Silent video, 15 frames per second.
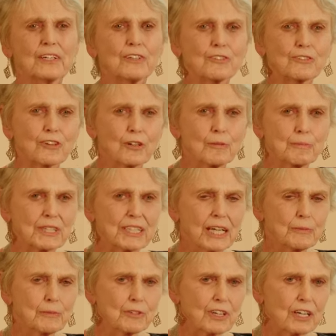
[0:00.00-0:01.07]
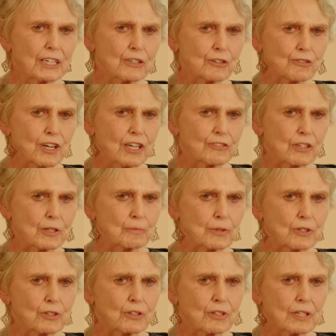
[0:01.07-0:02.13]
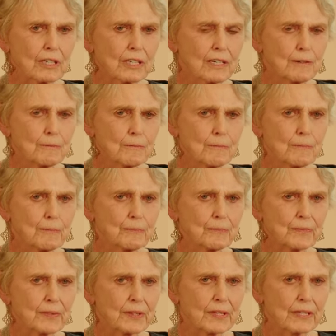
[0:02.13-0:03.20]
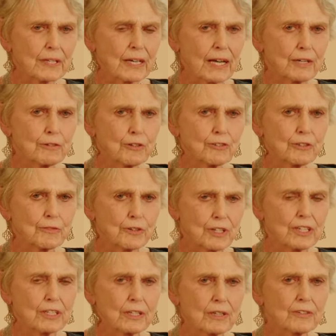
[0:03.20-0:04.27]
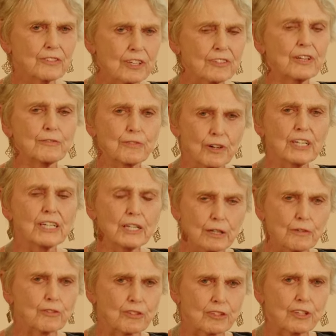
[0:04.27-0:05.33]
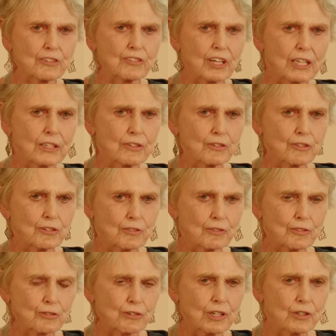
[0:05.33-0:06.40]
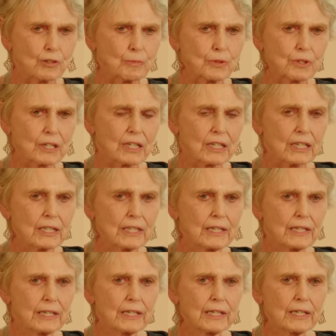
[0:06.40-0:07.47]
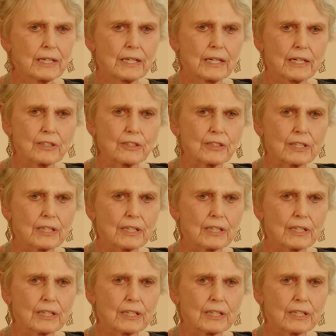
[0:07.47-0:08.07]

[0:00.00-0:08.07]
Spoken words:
So it became The Dark is Rising, but I wrote it very, sent it very nervously, saying this is a strange book. And